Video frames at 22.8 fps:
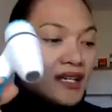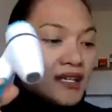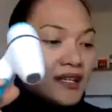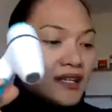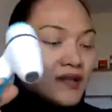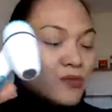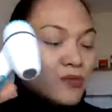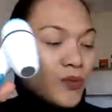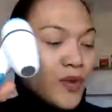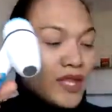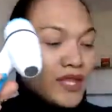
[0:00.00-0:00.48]

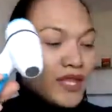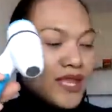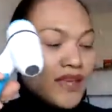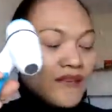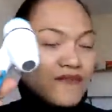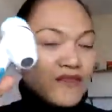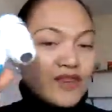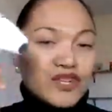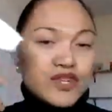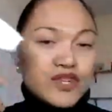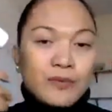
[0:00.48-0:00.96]

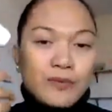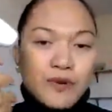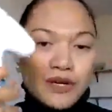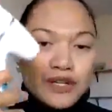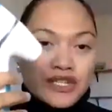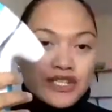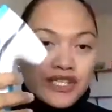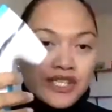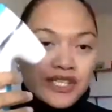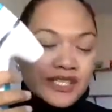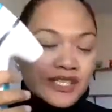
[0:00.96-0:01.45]
whenever you
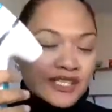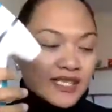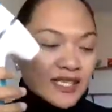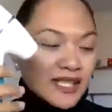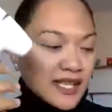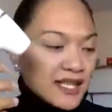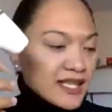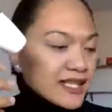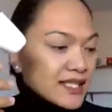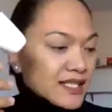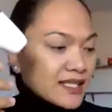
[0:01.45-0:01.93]
purchase
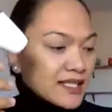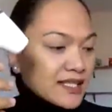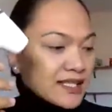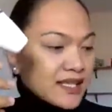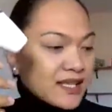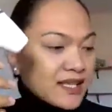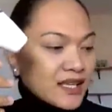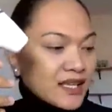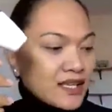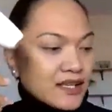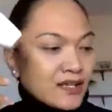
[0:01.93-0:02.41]
this,
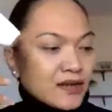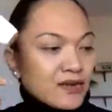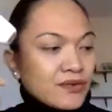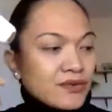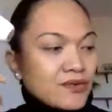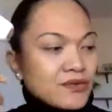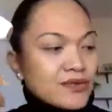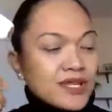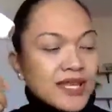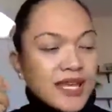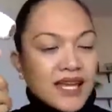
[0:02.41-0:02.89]

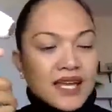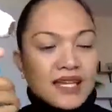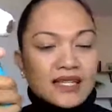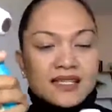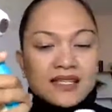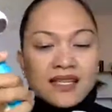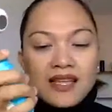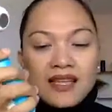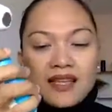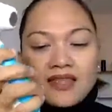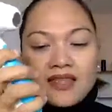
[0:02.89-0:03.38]
you
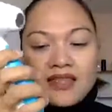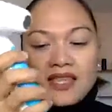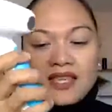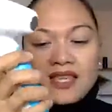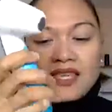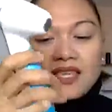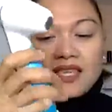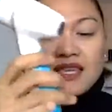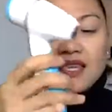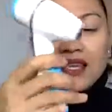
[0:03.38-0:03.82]
get the